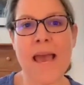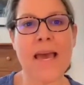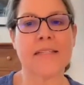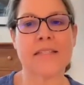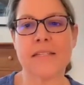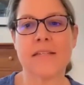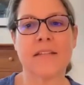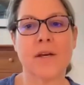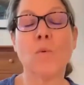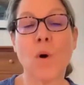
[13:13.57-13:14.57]
and
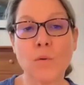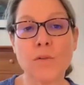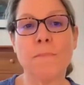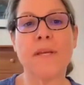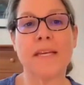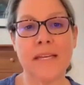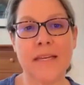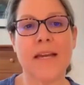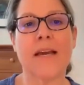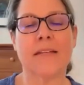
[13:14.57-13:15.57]
there won't
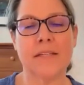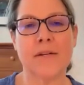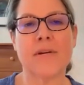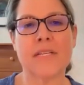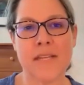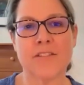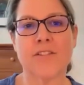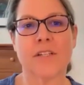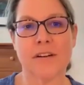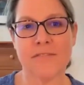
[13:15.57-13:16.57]
be a
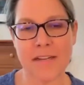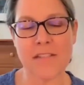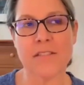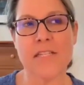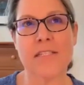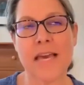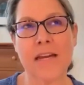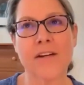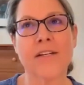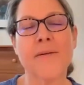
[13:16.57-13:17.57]
center of excellence
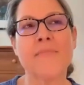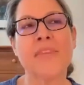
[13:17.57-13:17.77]
there.